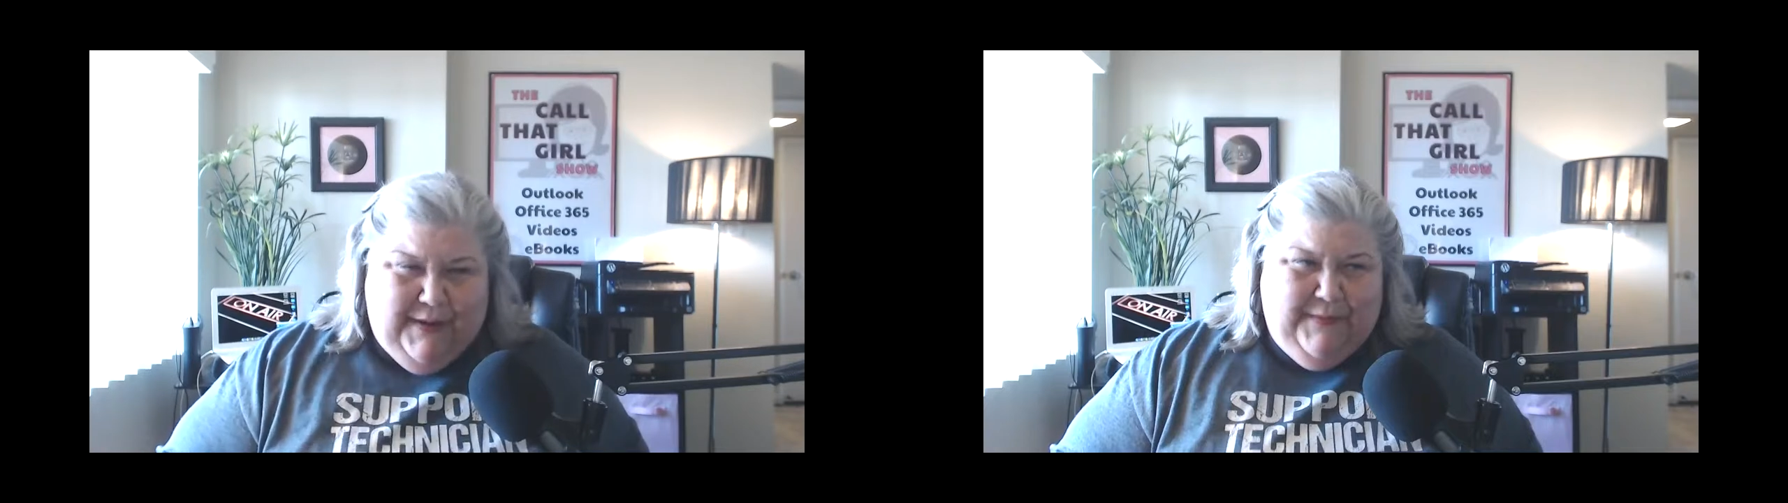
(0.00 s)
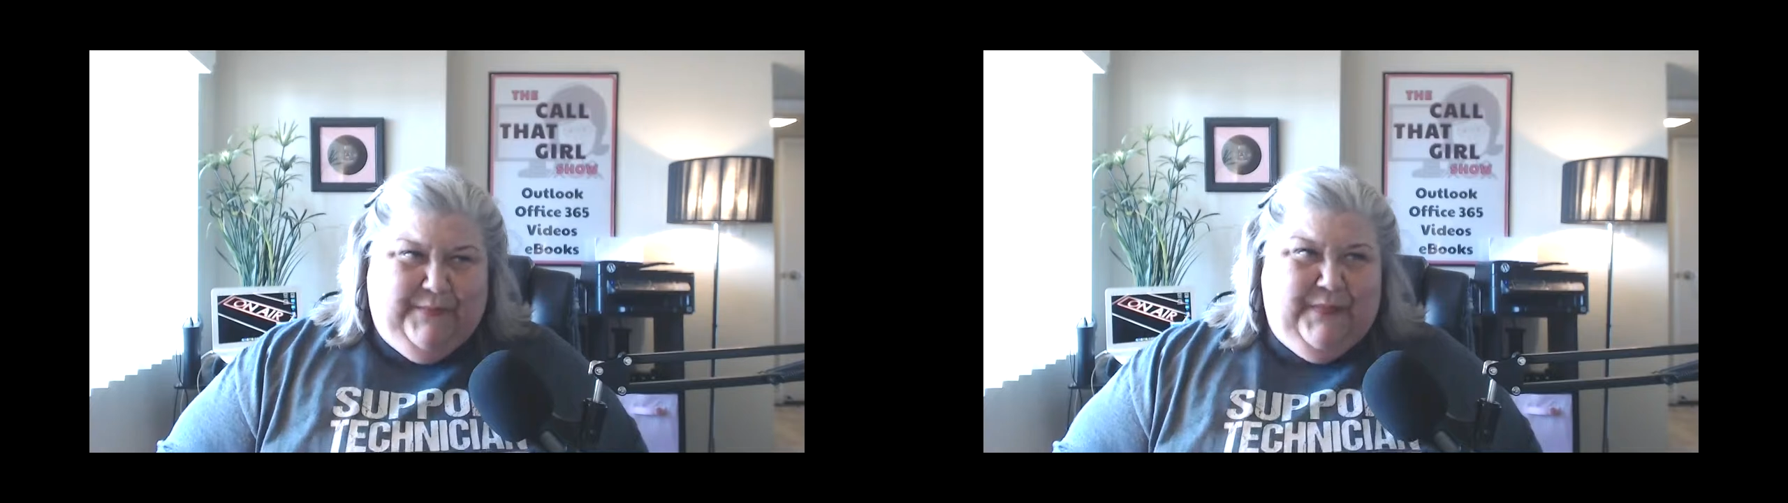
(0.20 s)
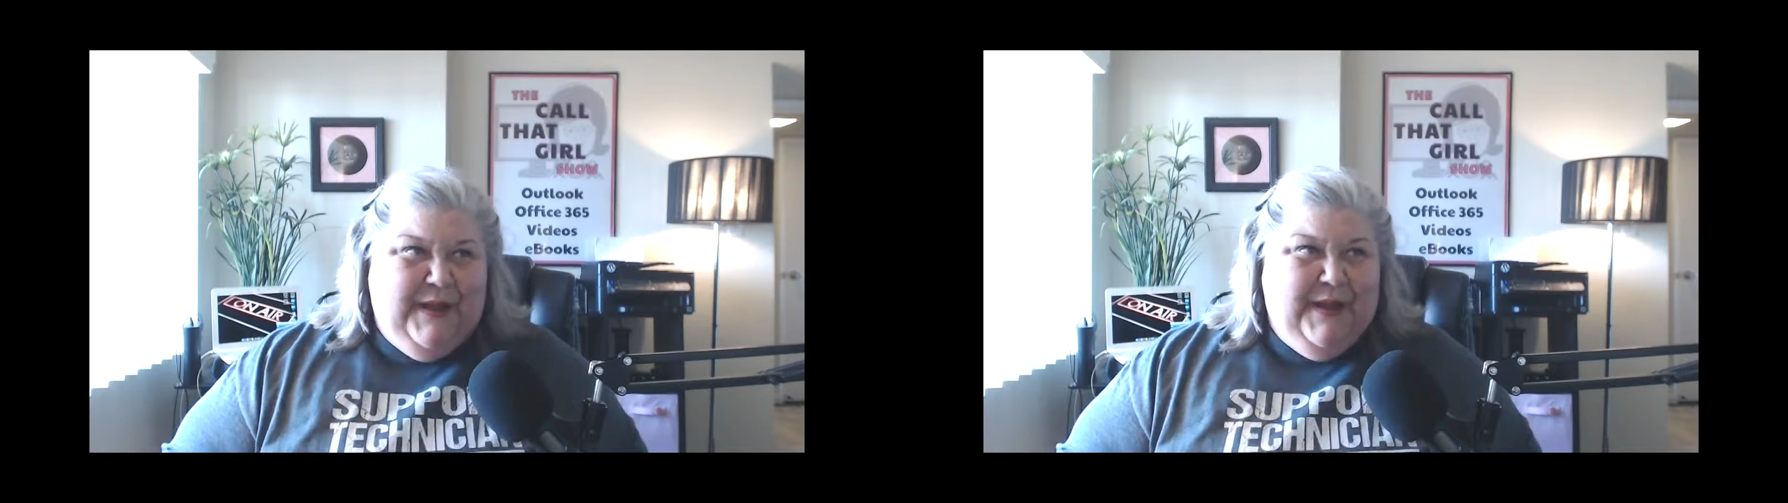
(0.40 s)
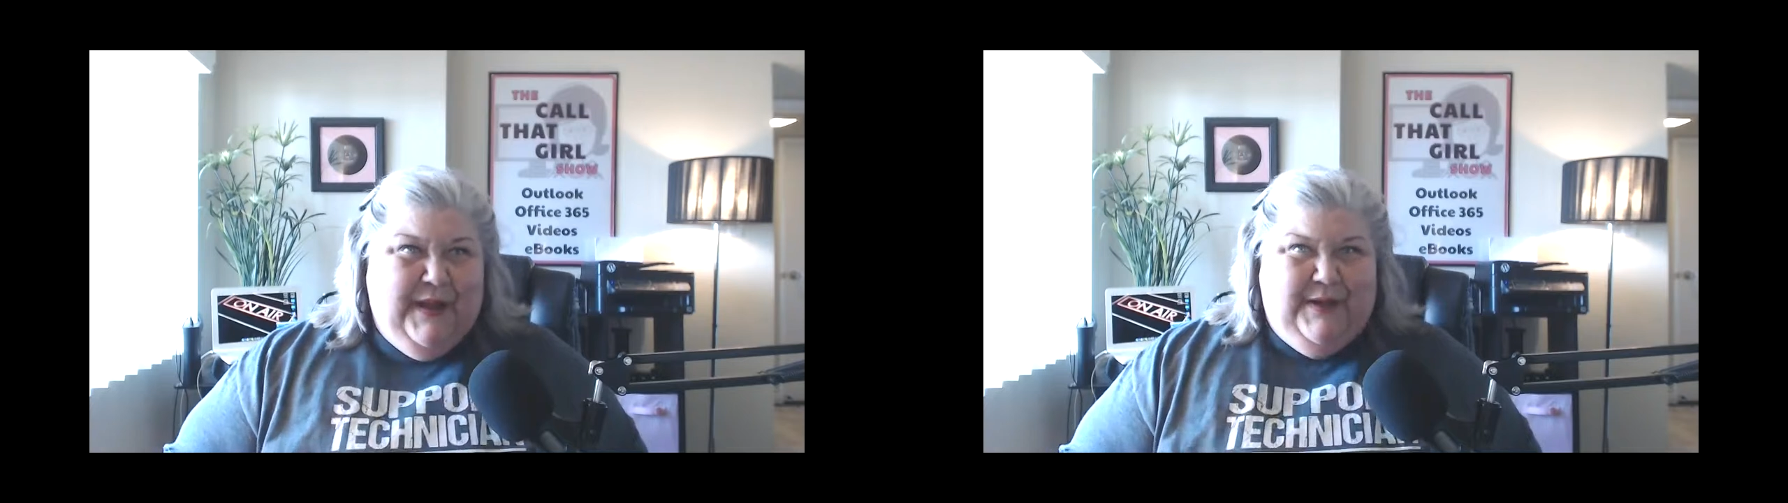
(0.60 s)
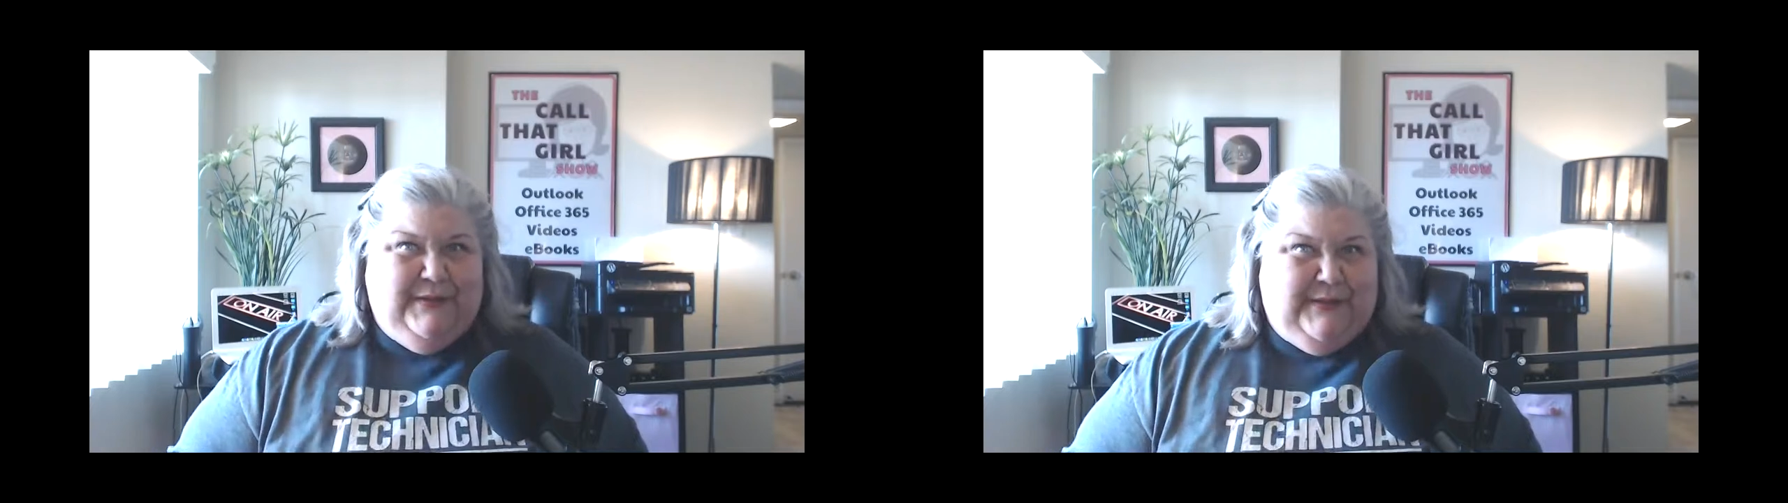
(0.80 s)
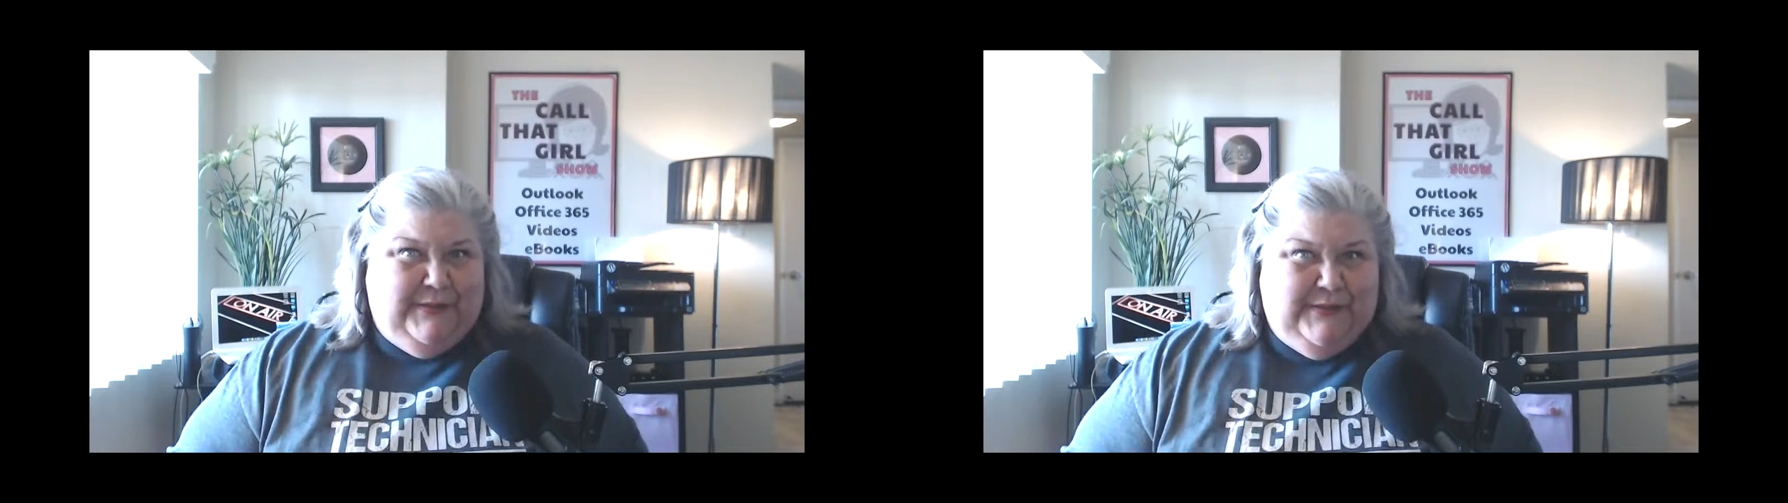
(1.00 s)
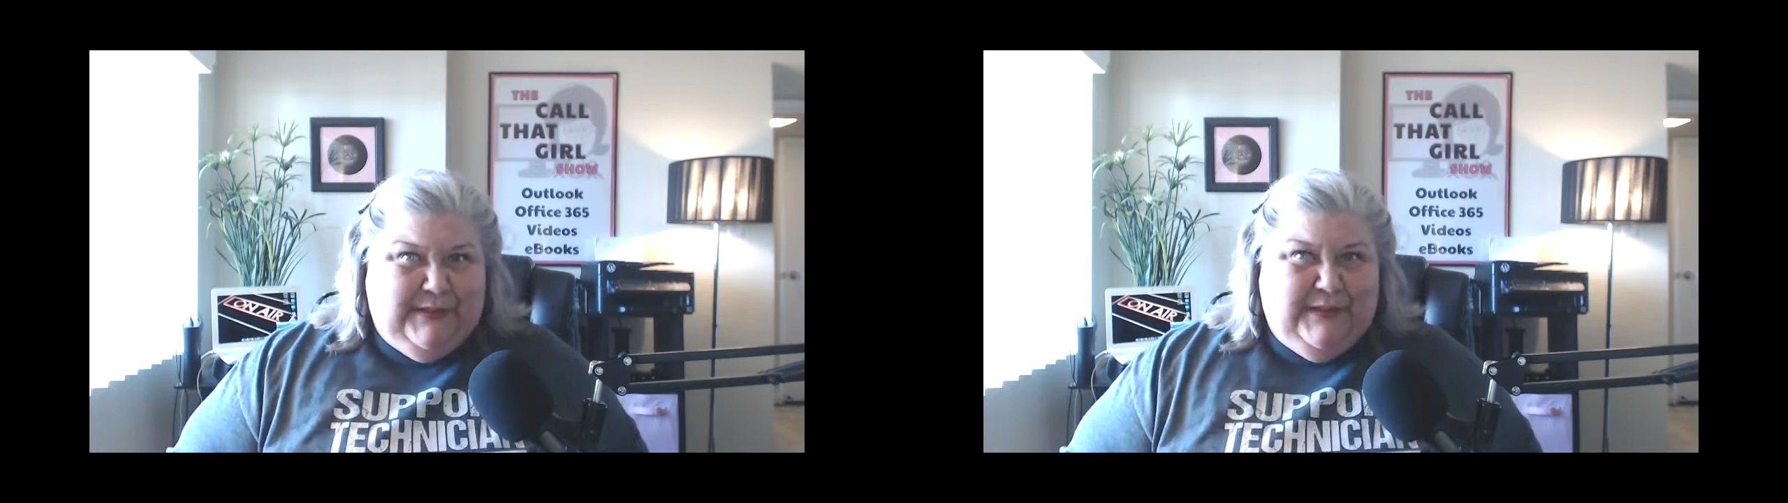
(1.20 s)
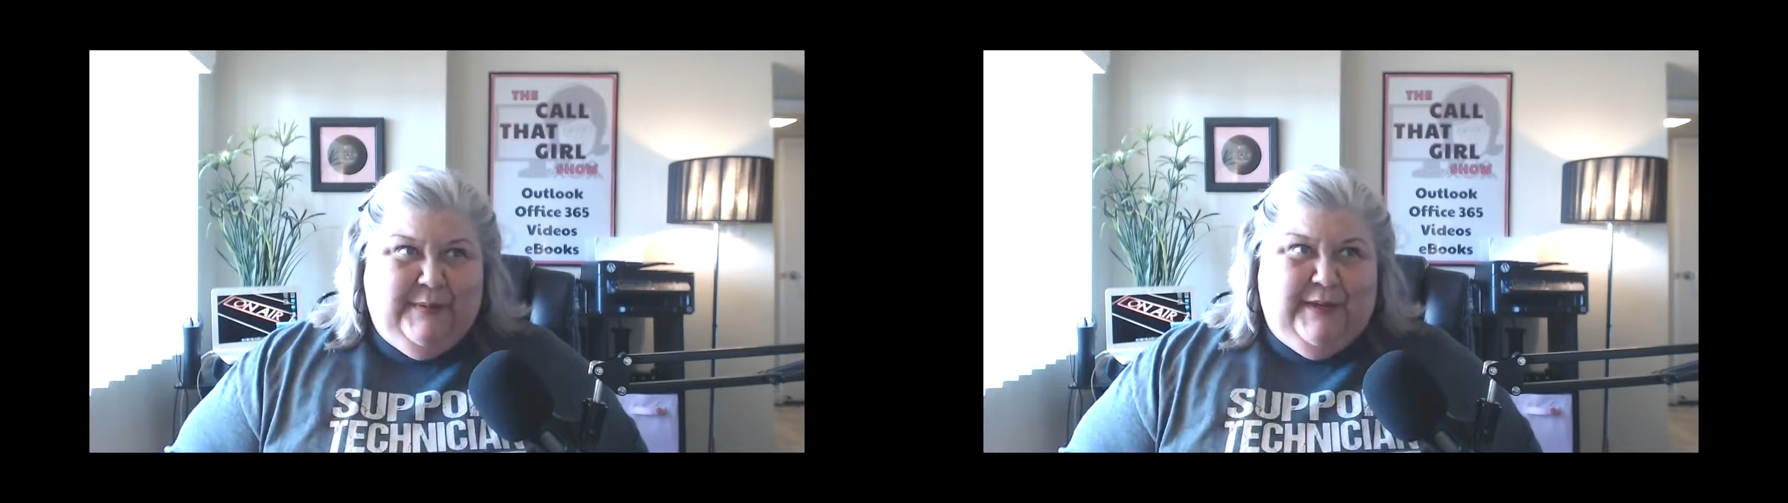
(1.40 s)
I know it sounds
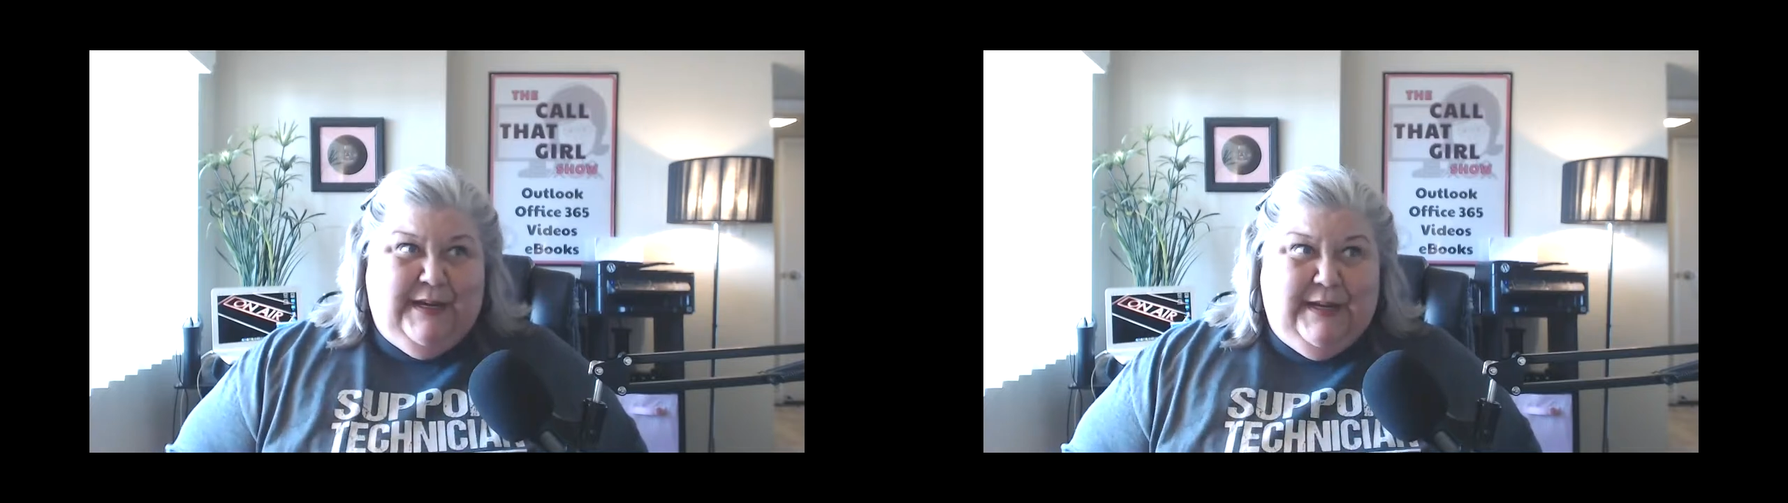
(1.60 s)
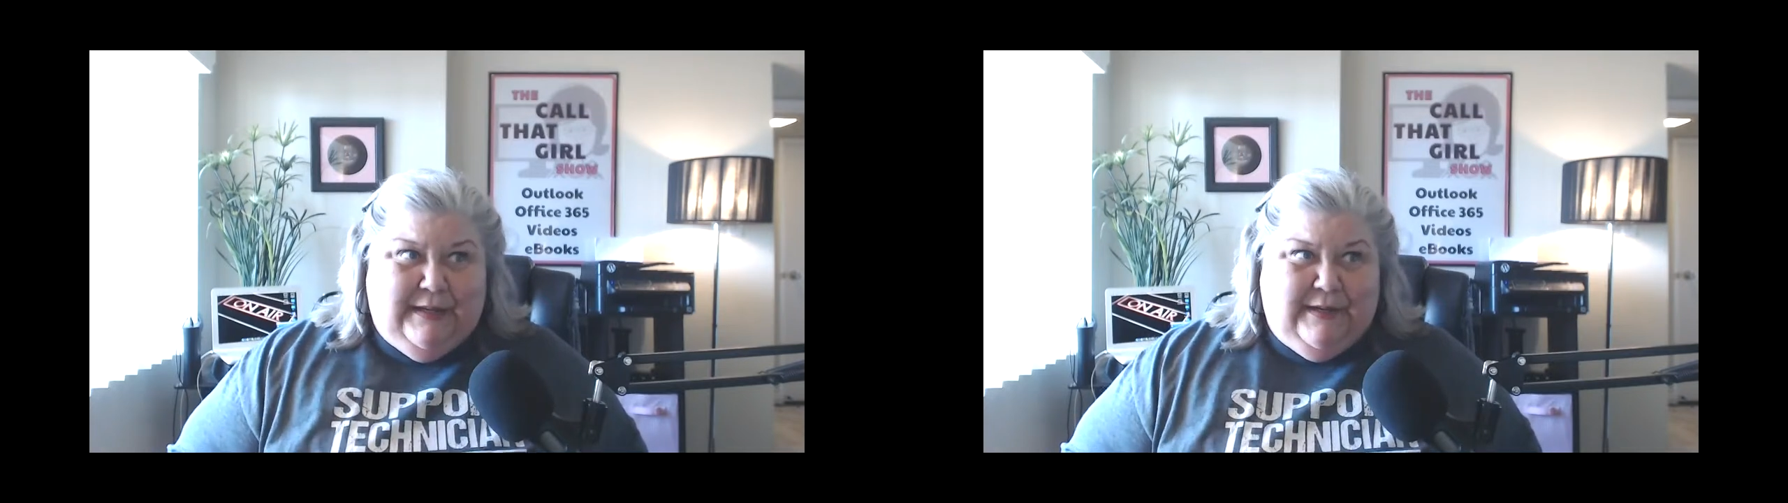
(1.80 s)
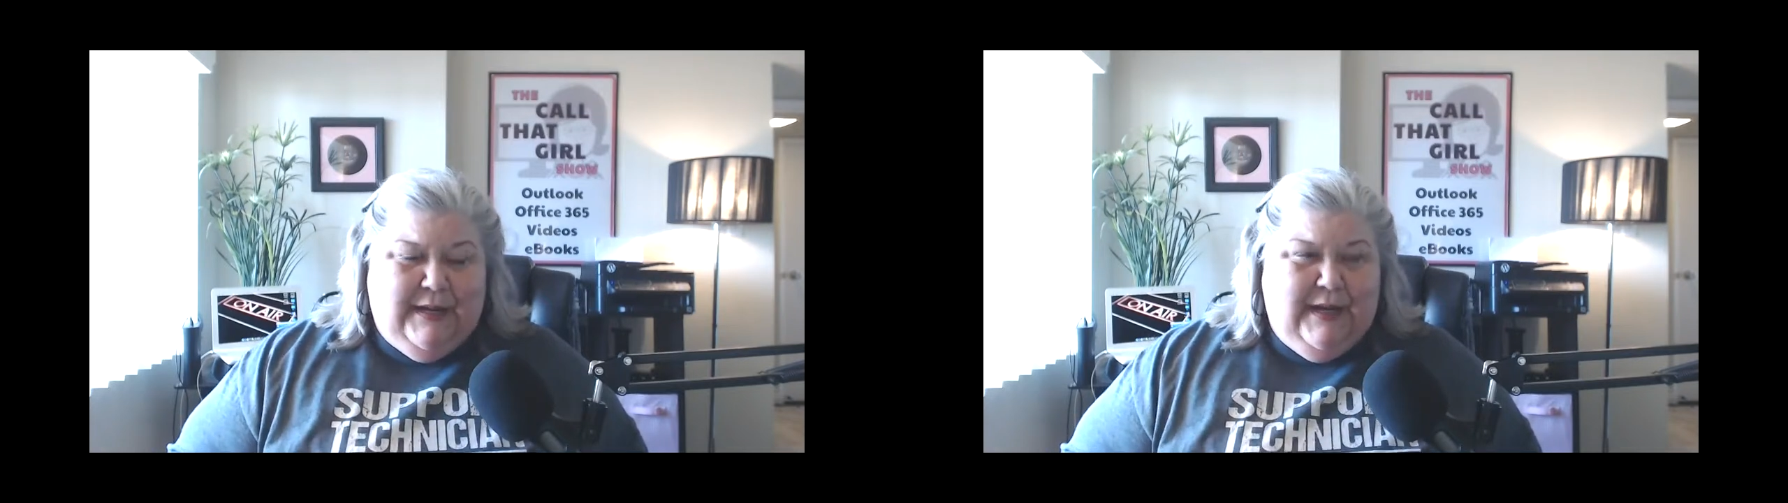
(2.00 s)
silly, but I didn't.